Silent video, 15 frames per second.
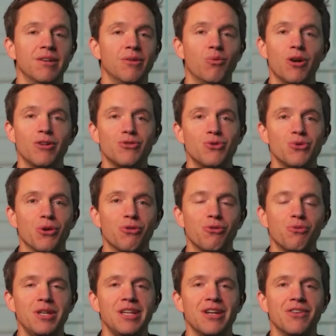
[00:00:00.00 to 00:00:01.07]
1, 2, or
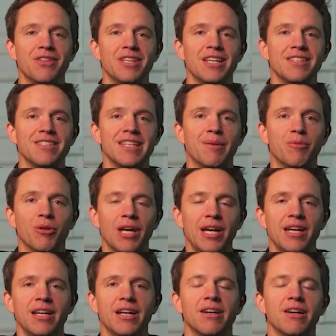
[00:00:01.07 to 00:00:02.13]
3 on the
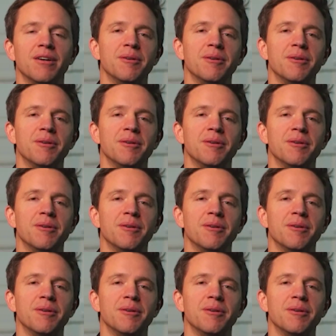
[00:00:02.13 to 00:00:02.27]
NCAA,